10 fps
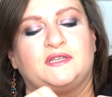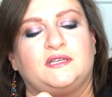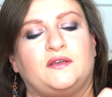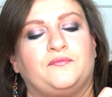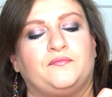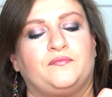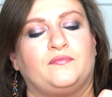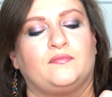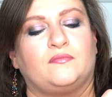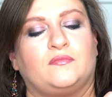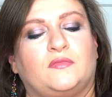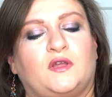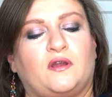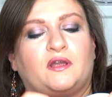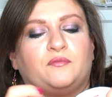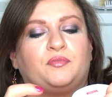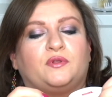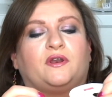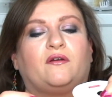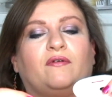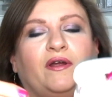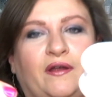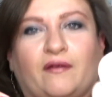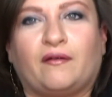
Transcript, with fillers: see. Yeah, I can pull it out right here